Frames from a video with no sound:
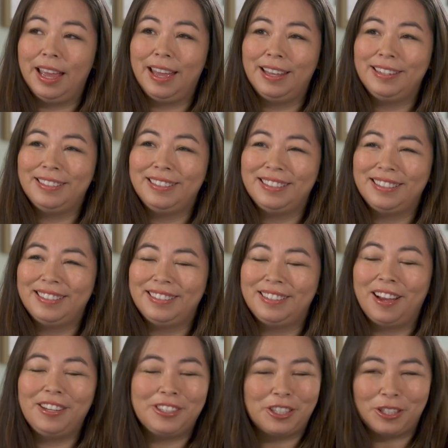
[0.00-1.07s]
And
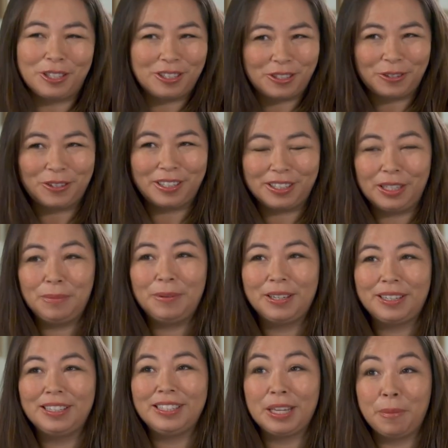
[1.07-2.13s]
not just historically,
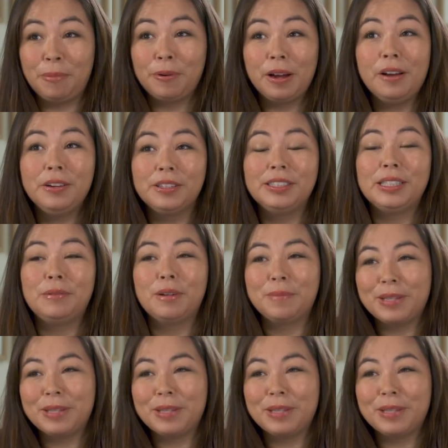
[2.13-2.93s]
but contemporarily, we're